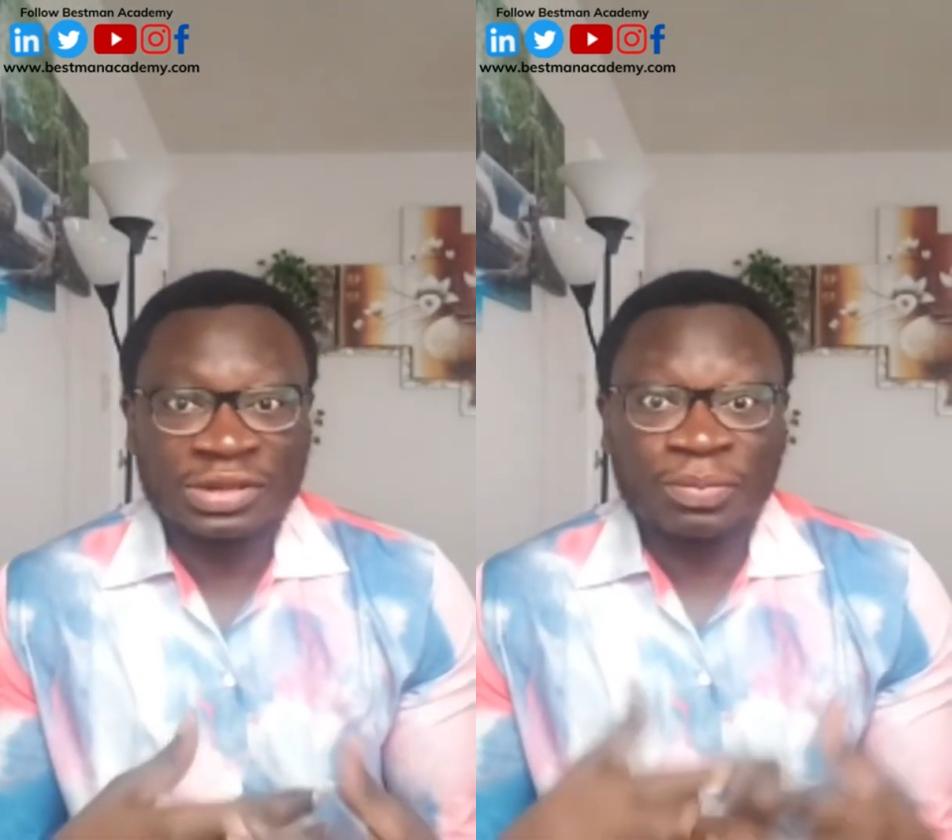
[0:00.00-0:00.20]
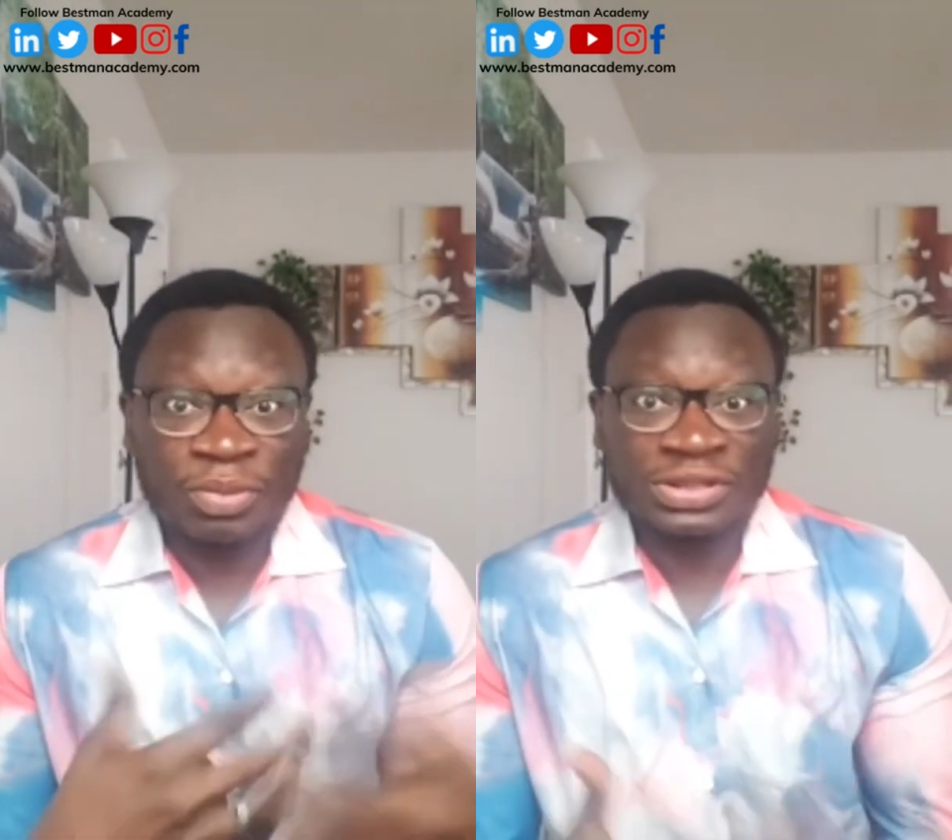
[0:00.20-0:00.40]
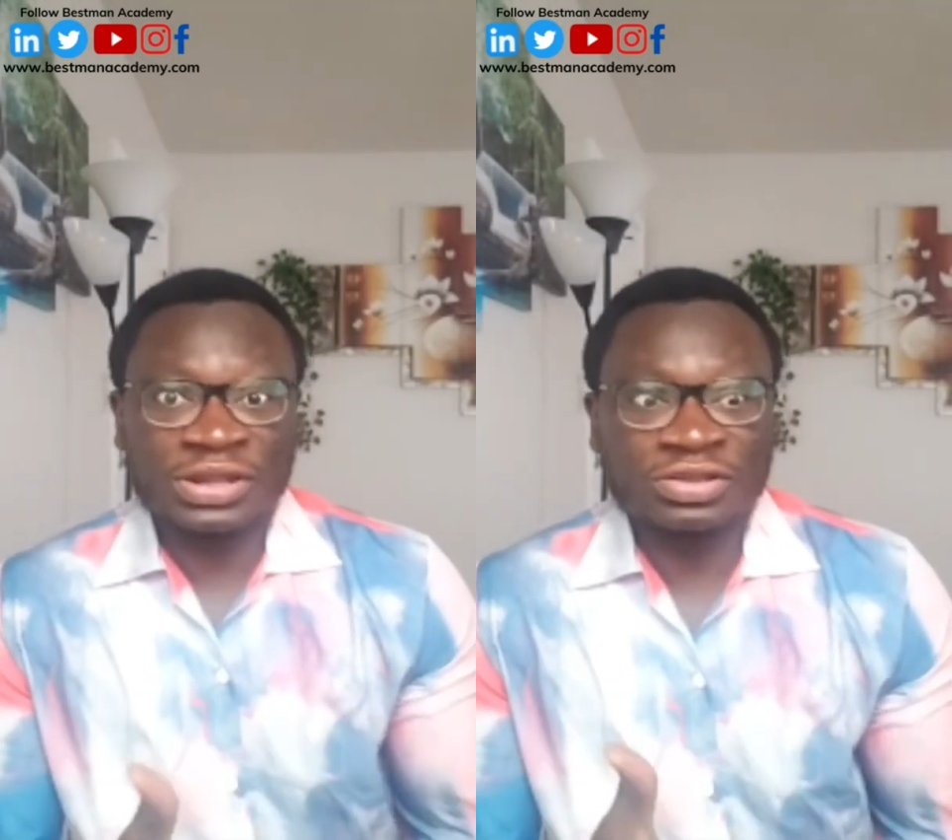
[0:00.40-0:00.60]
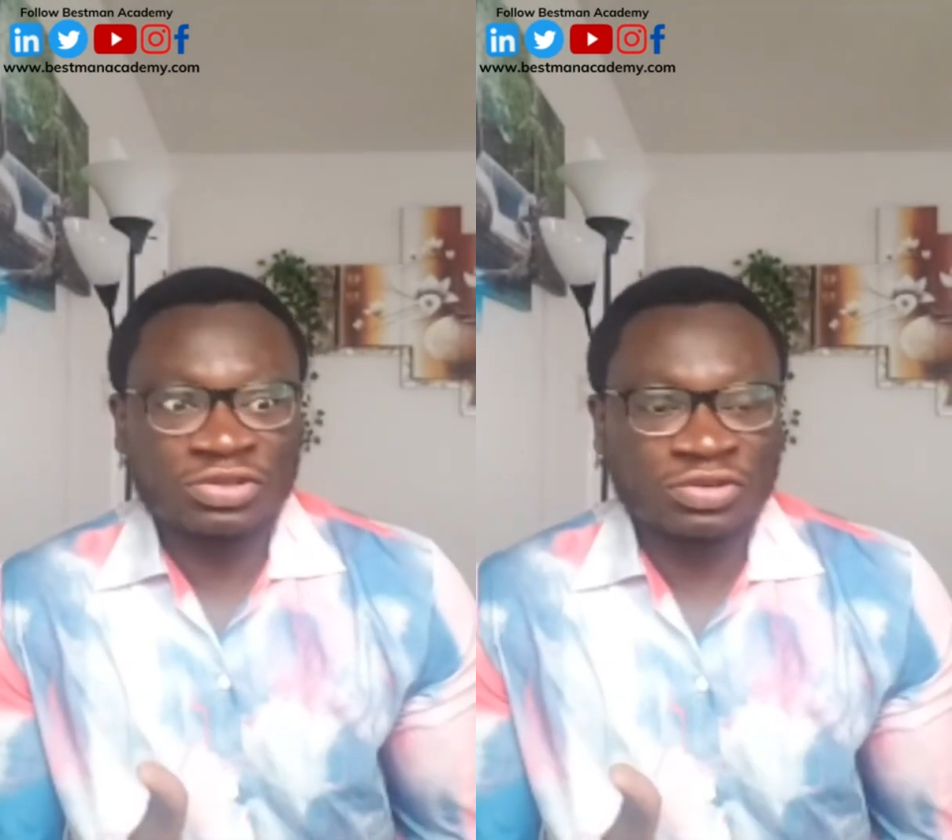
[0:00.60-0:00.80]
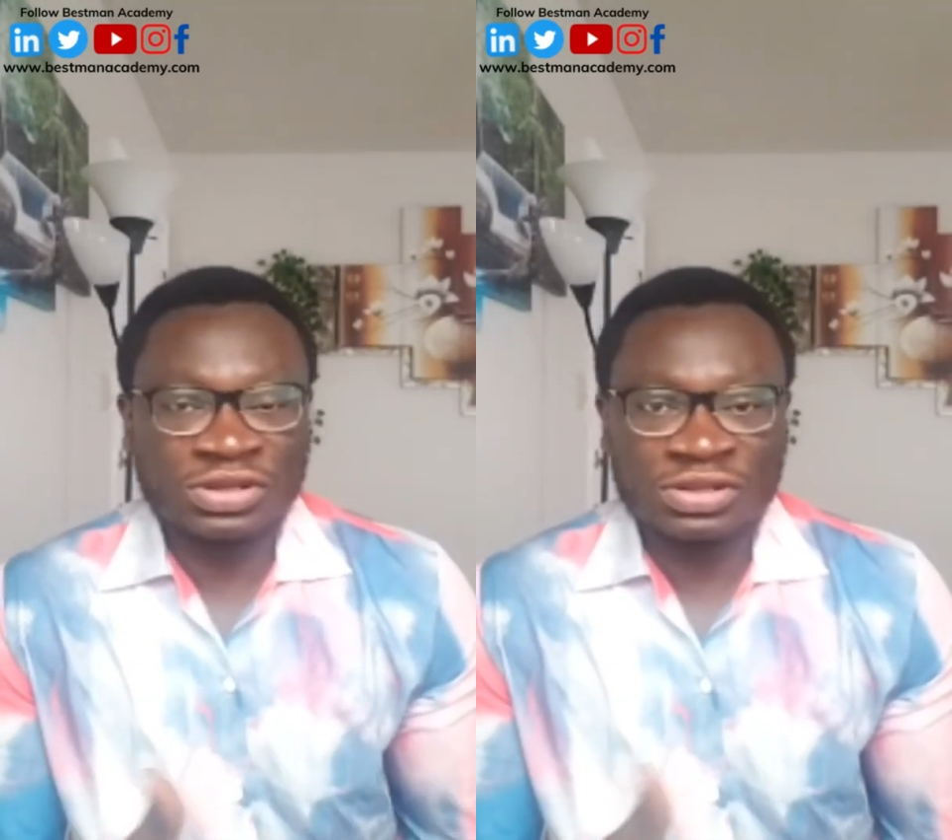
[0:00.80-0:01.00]
is
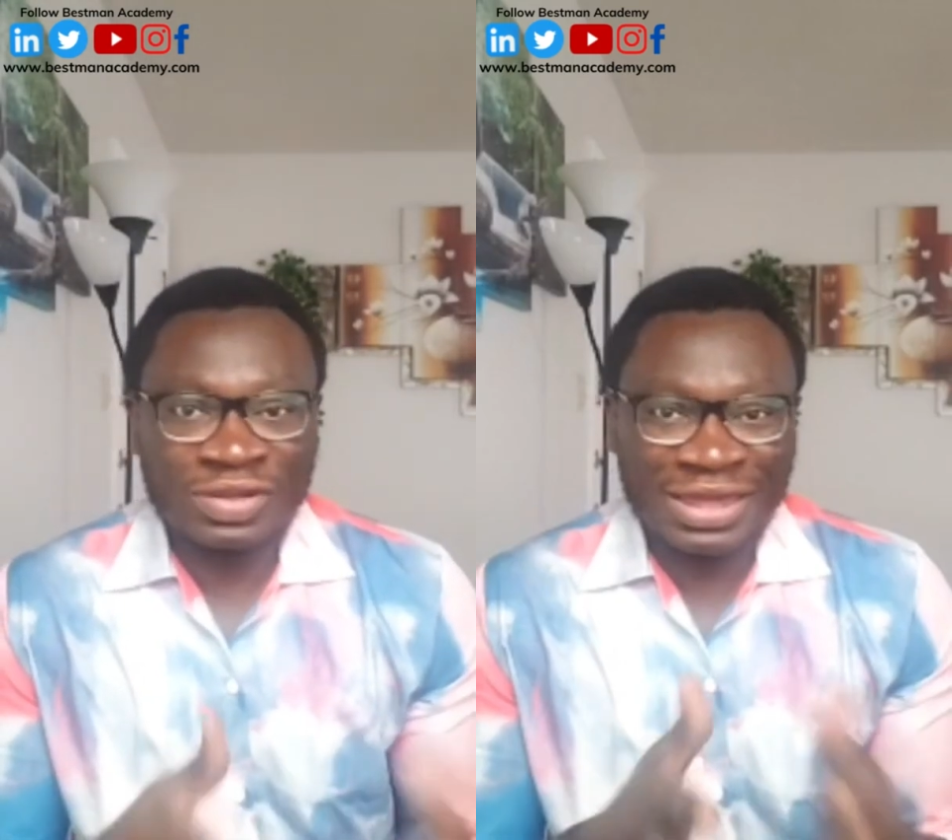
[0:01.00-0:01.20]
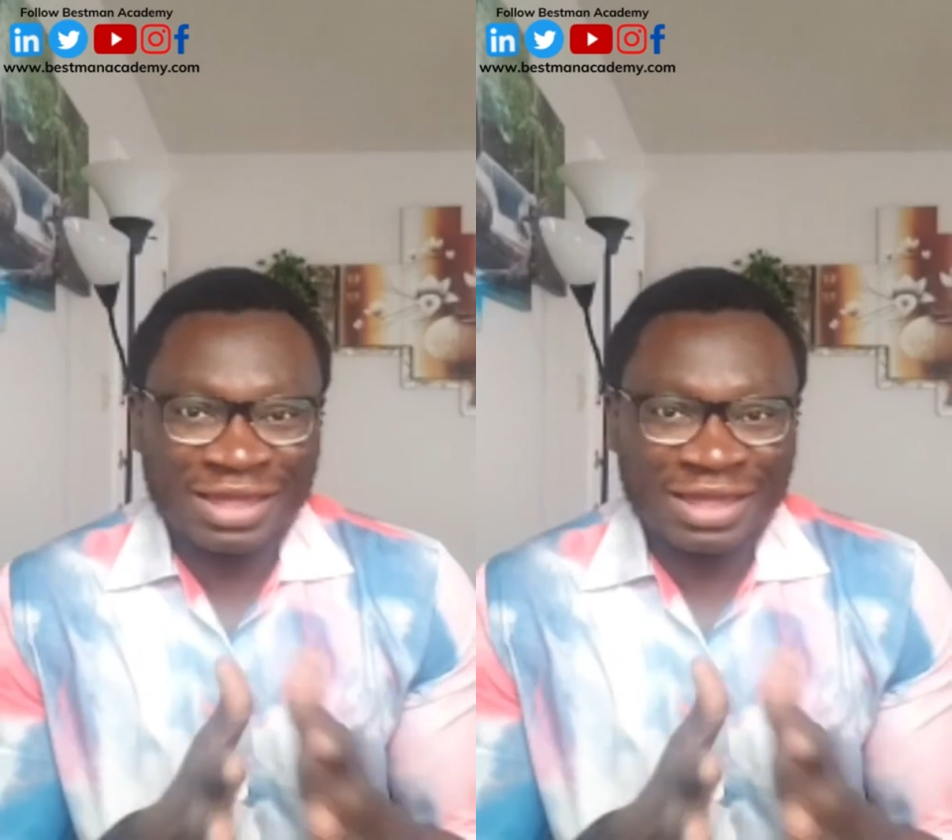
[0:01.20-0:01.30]
important to this,